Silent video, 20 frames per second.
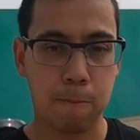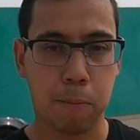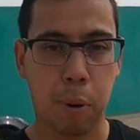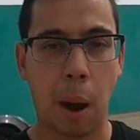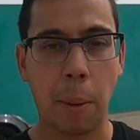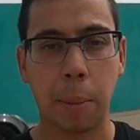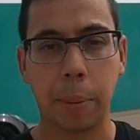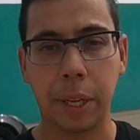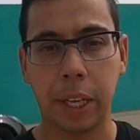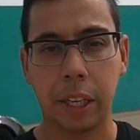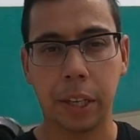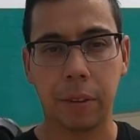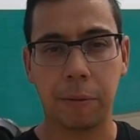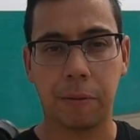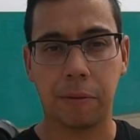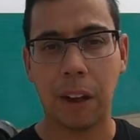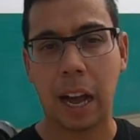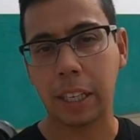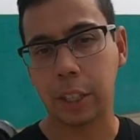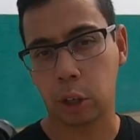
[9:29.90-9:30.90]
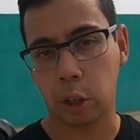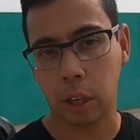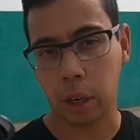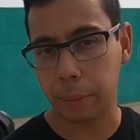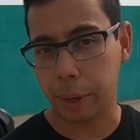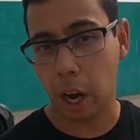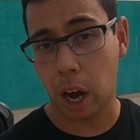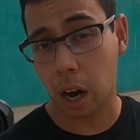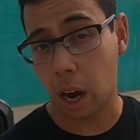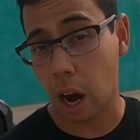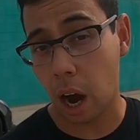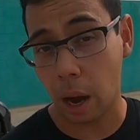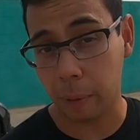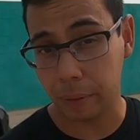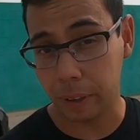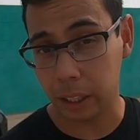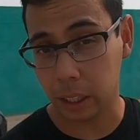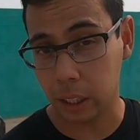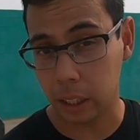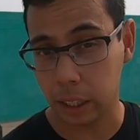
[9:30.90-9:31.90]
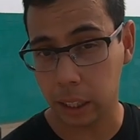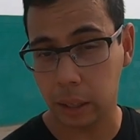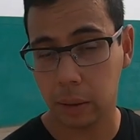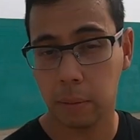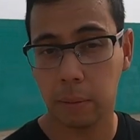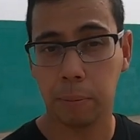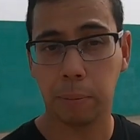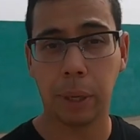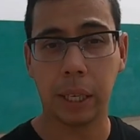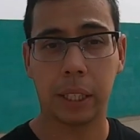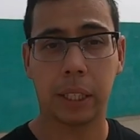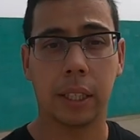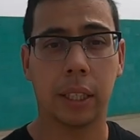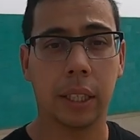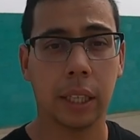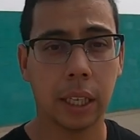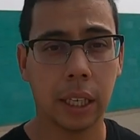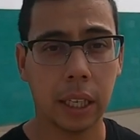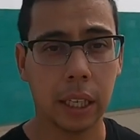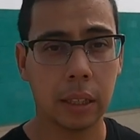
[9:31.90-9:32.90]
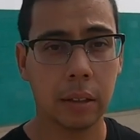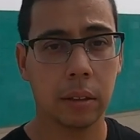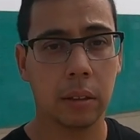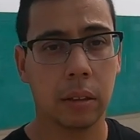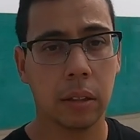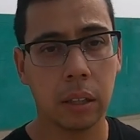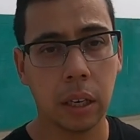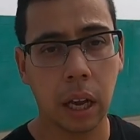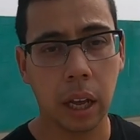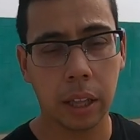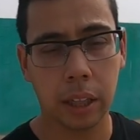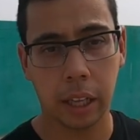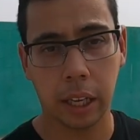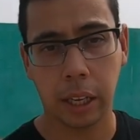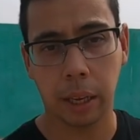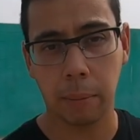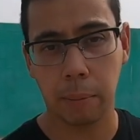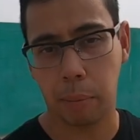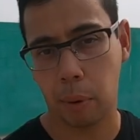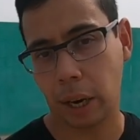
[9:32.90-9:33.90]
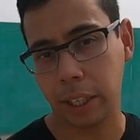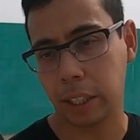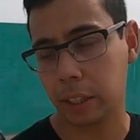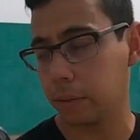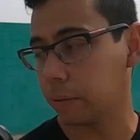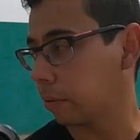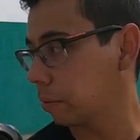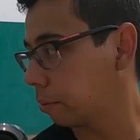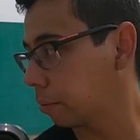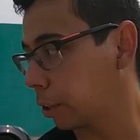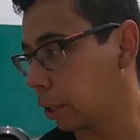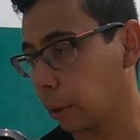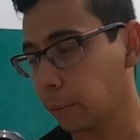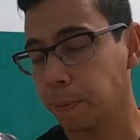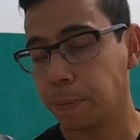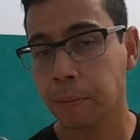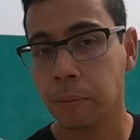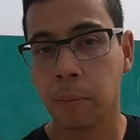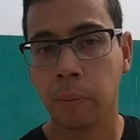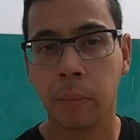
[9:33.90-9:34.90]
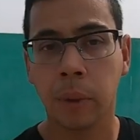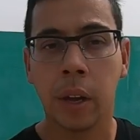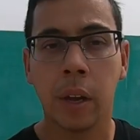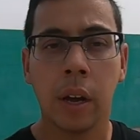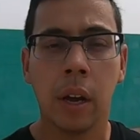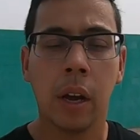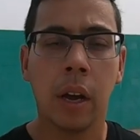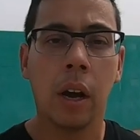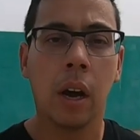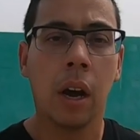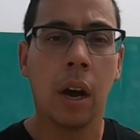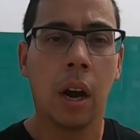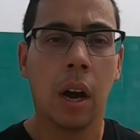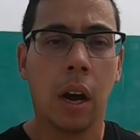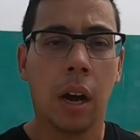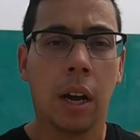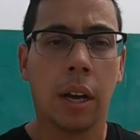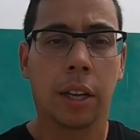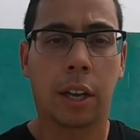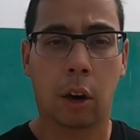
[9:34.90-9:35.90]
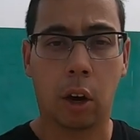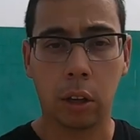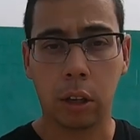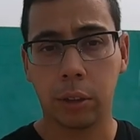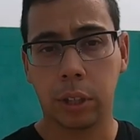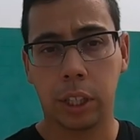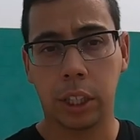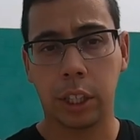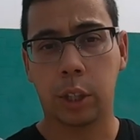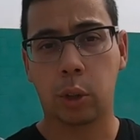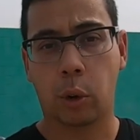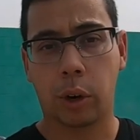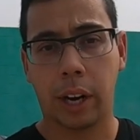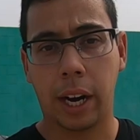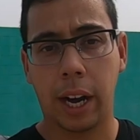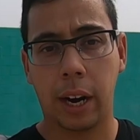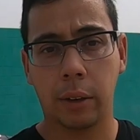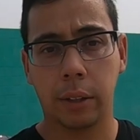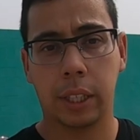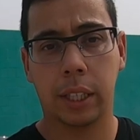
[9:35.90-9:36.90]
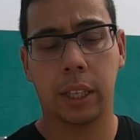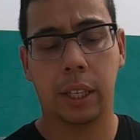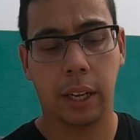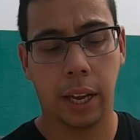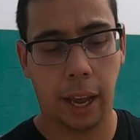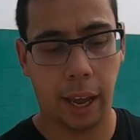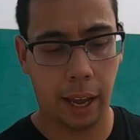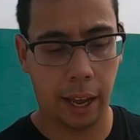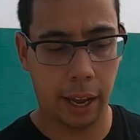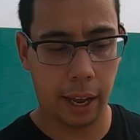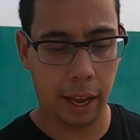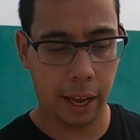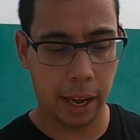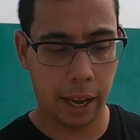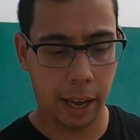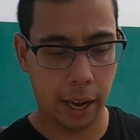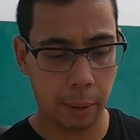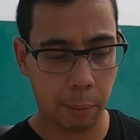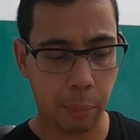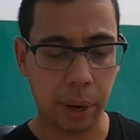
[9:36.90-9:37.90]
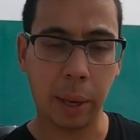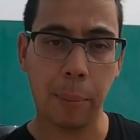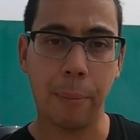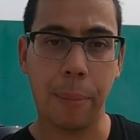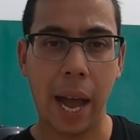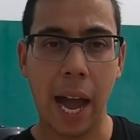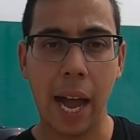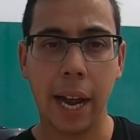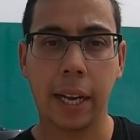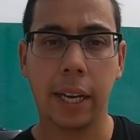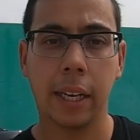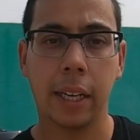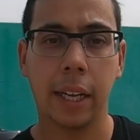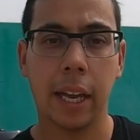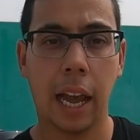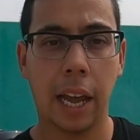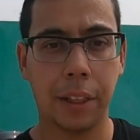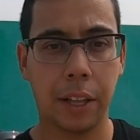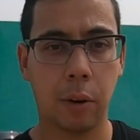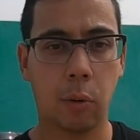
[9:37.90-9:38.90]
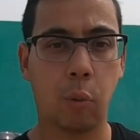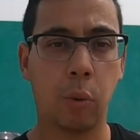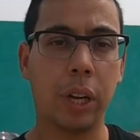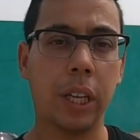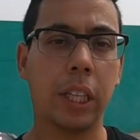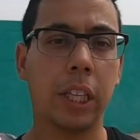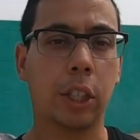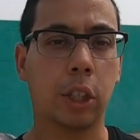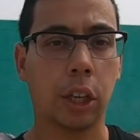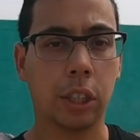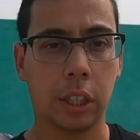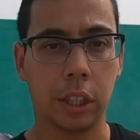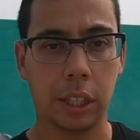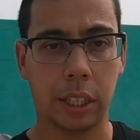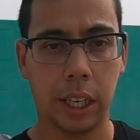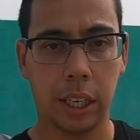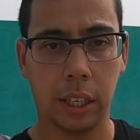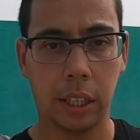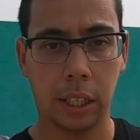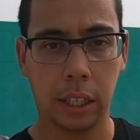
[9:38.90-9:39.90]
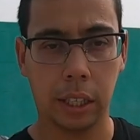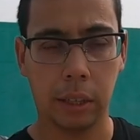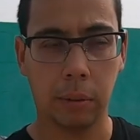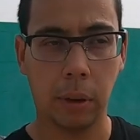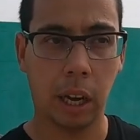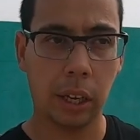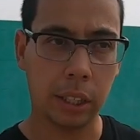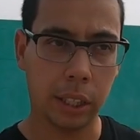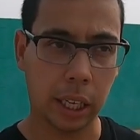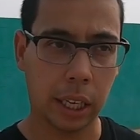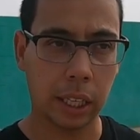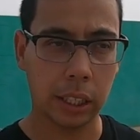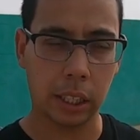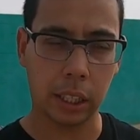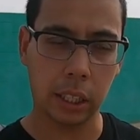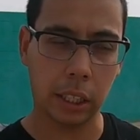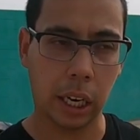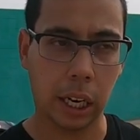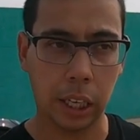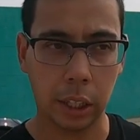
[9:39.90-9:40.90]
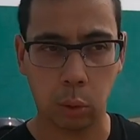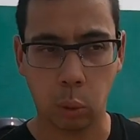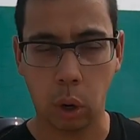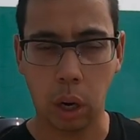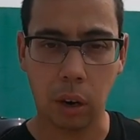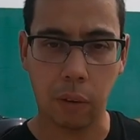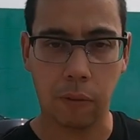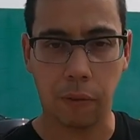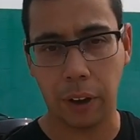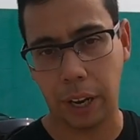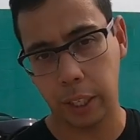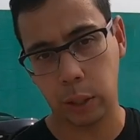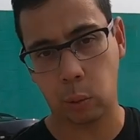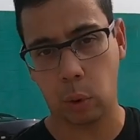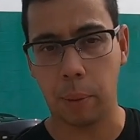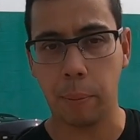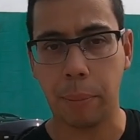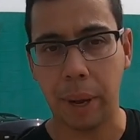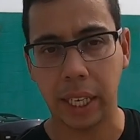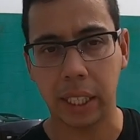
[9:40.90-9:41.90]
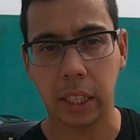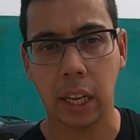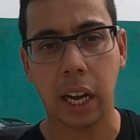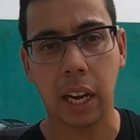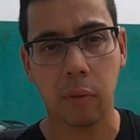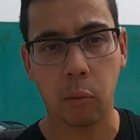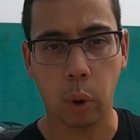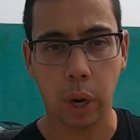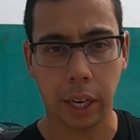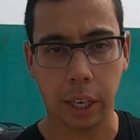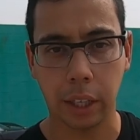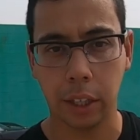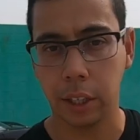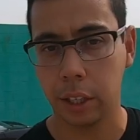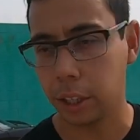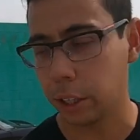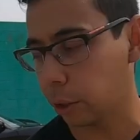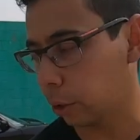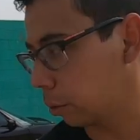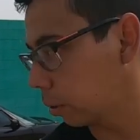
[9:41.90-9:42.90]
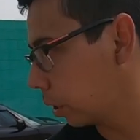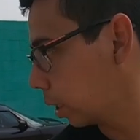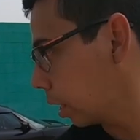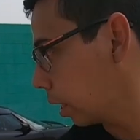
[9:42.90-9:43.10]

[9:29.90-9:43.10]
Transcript: probably faster than a Miata, obviously, but uh, nothing impressive. So get all those things sorted out and bring it back and then really start to get a, I'd say a stage one, phase one baseline of what it can do